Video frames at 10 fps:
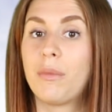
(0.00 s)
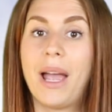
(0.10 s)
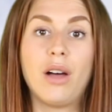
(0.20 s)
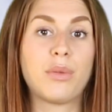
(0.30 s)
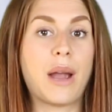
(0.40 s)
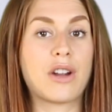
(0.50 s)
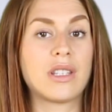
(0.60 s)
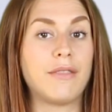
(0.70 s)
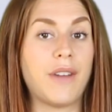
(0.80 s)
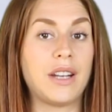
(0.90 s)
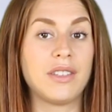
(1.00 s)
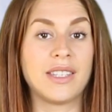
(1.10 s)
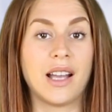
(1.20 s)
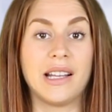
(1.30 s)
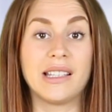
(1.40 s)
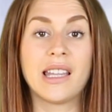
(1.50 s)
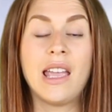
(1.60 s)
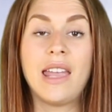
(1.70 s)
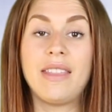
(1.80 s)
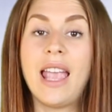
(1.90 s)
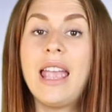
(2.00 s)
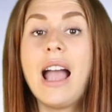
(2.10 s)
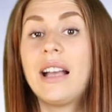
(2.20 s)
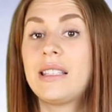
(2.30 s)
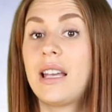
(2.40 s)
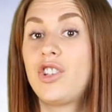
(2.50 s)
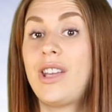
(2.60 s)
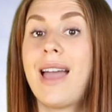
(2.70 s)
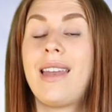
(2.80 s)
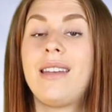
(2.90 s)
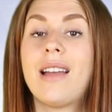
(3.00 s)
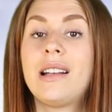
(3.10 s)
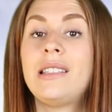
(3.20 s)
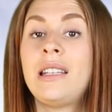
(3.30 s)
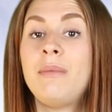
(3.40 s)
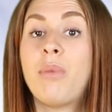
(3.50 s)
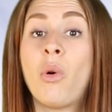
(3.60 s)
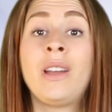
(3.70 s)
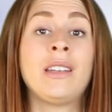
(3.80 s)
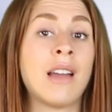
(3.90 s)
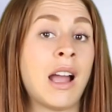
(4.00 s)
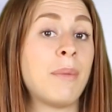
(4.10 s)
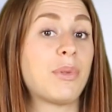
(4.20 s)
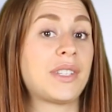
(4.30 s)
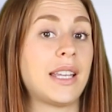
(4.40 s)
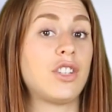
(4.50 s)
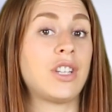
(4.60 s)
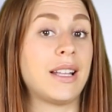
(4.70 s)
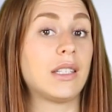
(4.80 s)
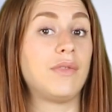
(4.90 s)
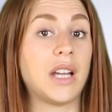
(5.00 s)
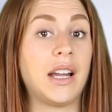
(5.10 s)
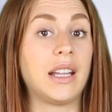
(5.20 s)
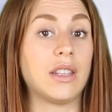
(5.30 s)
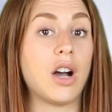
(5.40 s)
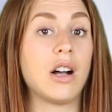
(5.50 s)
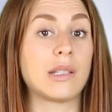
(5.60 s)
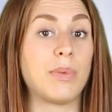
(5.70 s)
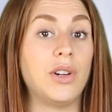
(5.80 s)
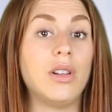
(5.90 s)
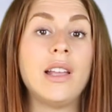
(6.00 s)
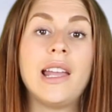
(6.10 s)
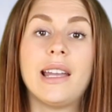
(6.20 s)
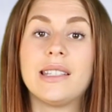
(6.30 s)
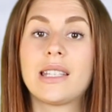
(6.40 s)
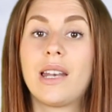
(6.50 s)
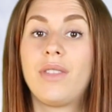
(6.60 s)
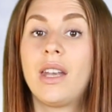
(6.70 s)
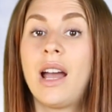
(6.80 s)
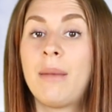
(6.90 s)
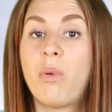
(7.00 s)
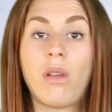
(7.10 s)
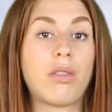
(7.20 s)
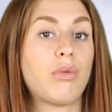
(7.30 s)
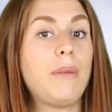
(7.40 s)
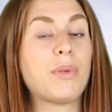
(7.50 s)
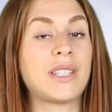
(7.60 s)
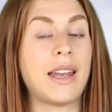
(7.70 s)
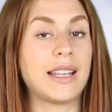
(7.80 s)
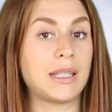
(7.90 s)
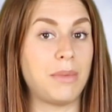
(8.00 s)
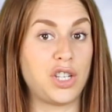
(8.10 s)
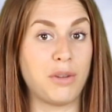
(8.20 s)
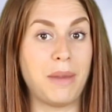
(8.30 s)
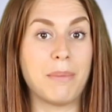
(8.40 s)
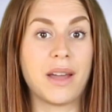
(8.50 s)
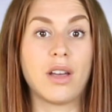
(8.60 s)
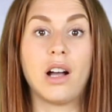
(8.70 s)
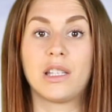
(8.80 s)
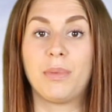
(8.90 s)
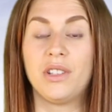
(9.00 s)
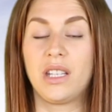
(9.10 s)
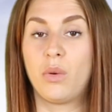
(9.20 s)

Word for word: from health records and vital signs, the AI said she had a 19.9% percent chance of dying in the hospital, instead of the 9.3% estimation made by the hospital's